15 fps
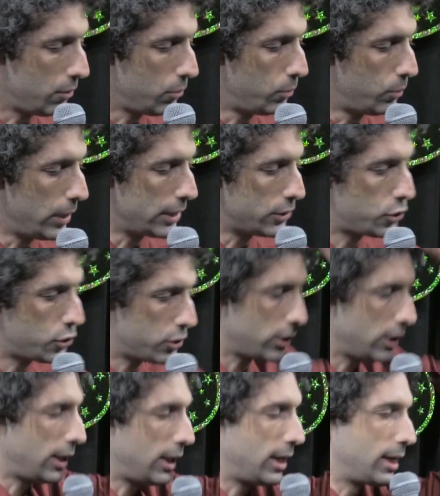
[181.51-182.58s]
which
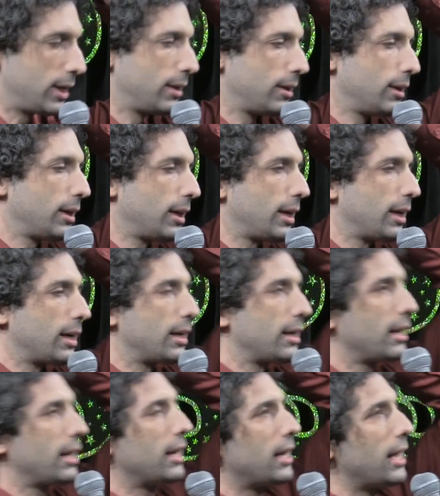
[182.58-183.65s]

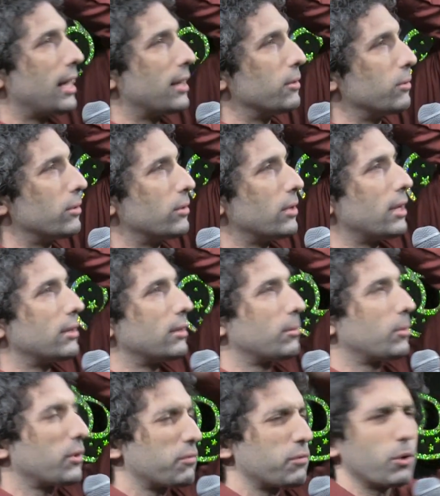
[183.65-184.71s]
and I'm
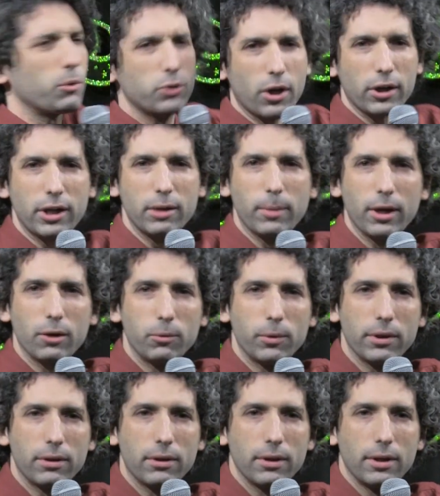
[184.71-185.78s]
on the phone talking about it
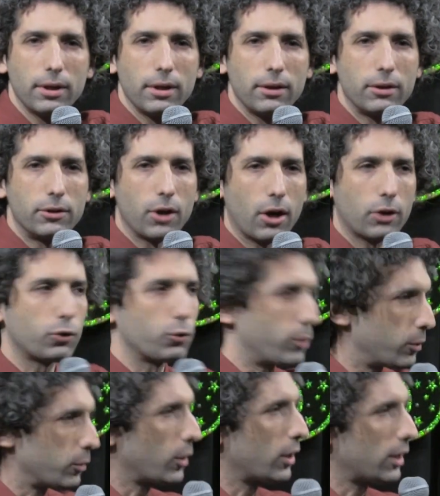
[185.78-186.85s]
with the doctor.
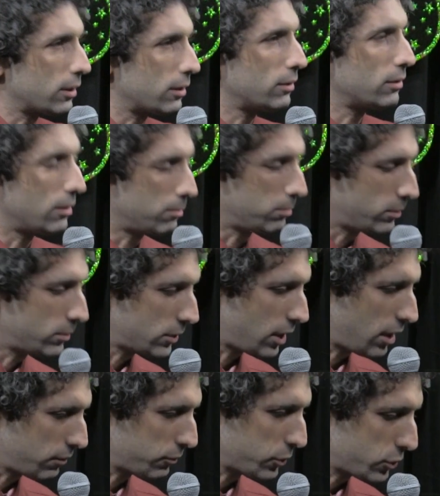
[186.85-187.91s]
We were on a
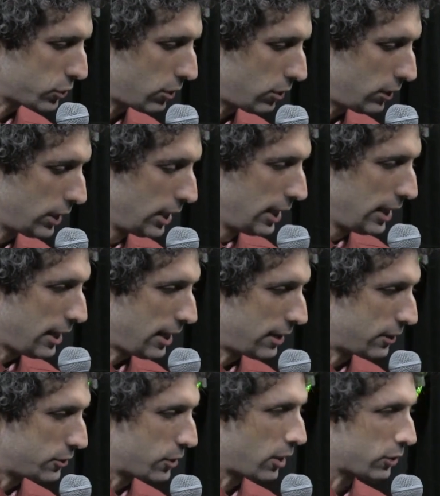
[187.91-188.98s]
conference call,
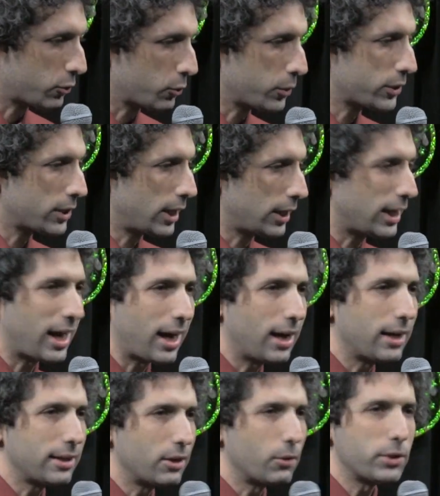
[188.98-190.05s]
and the doctor was saying, and
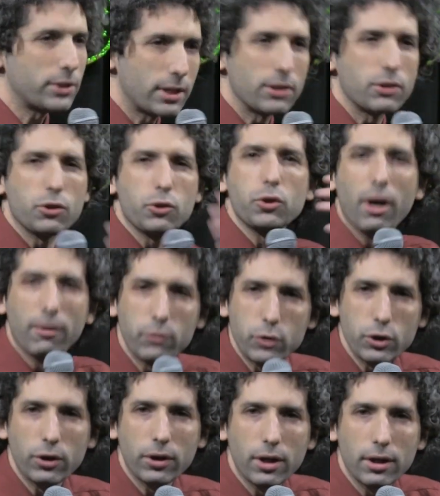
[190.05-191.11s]
he said it's
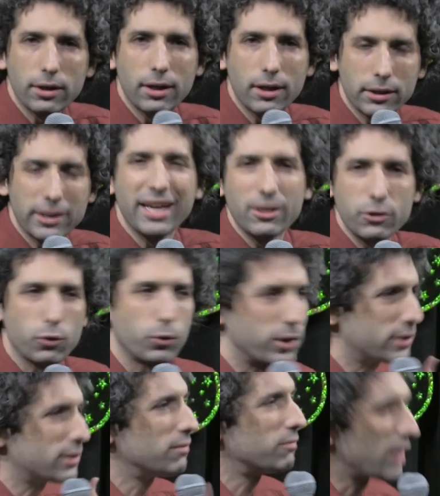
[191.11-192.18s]
esophageal cancer.
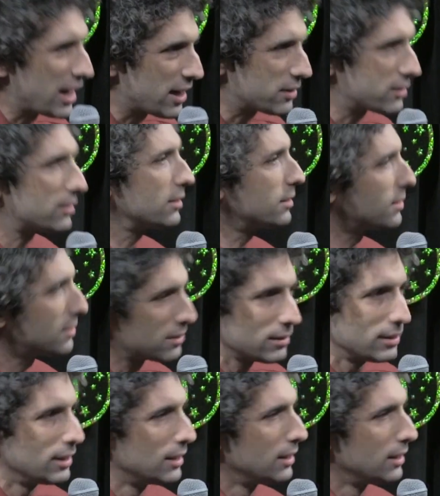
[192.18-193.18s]
It's advanced. It's